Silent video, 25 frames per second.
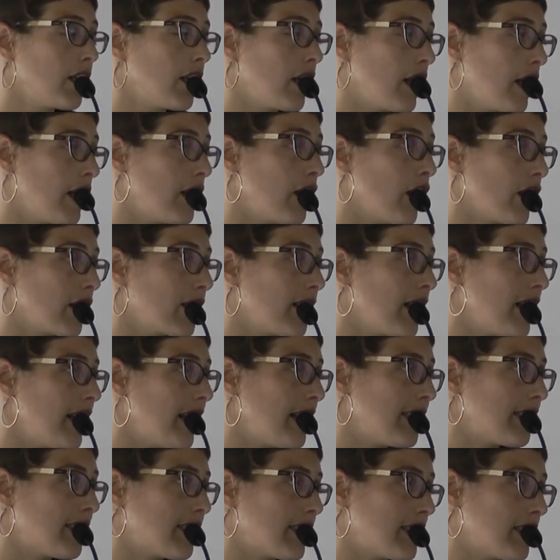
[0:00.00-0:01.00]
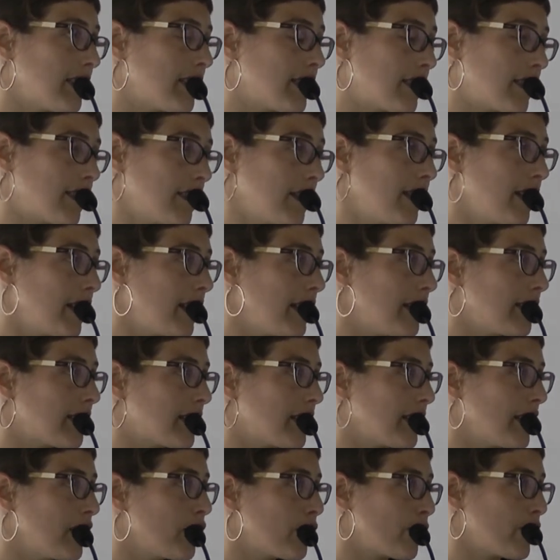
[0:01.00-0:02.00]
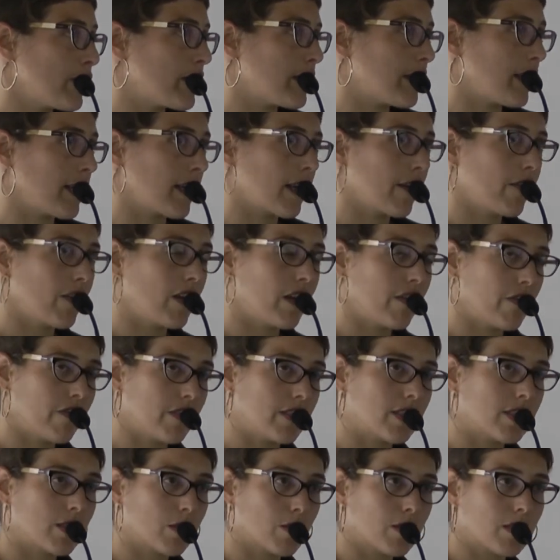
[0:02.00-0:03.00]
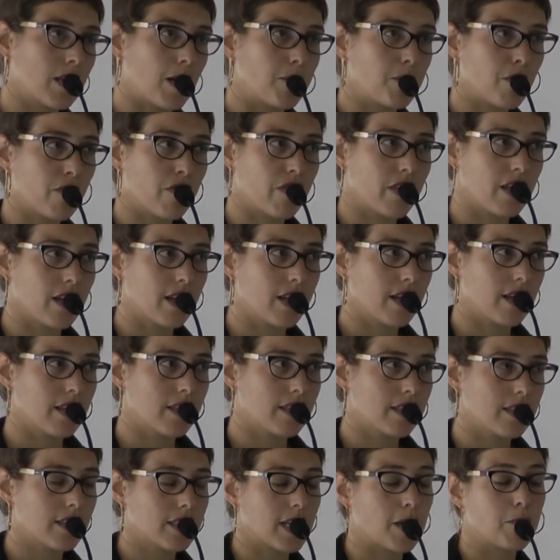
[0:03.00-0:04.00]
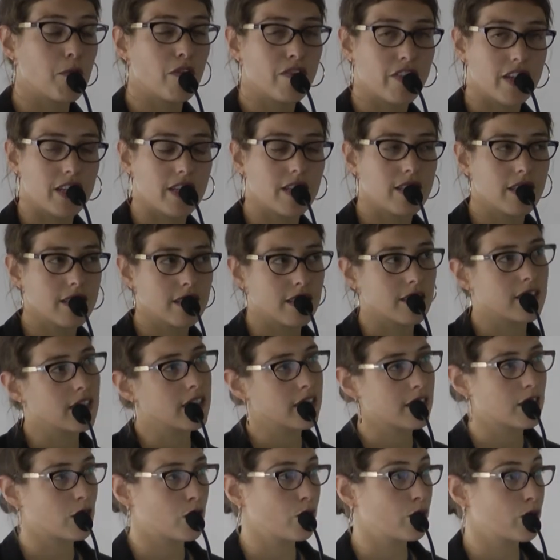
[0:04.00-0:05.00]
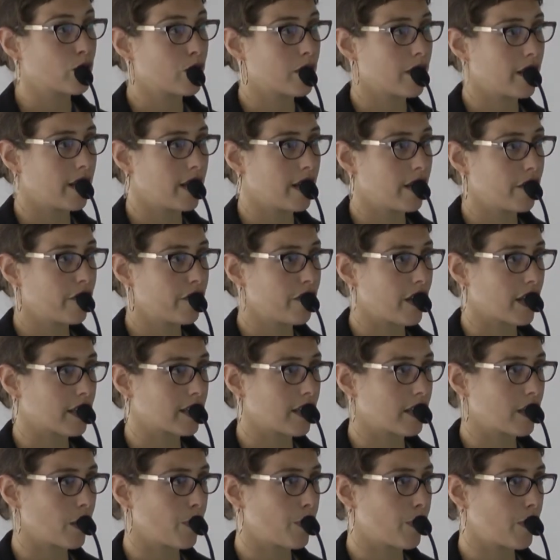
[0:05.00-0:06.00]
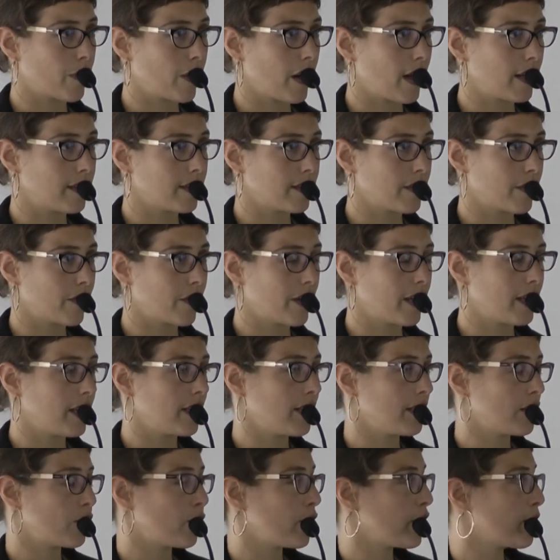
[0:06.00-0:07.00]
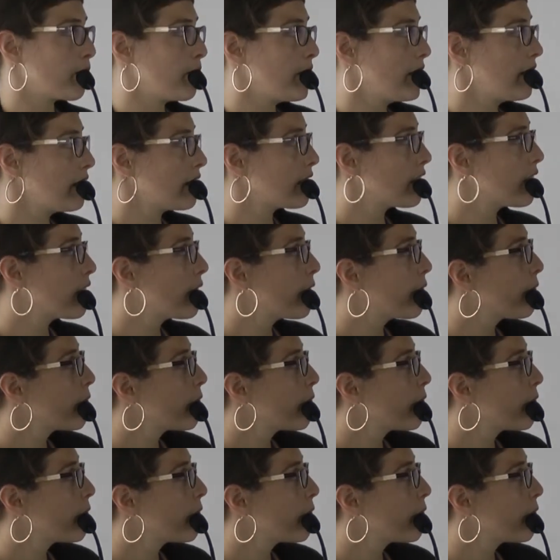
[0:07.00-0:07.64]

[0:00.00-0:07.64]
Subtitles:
And nonetheless, it is interesting, even if it's some of it is due to the fact that they were under treatment.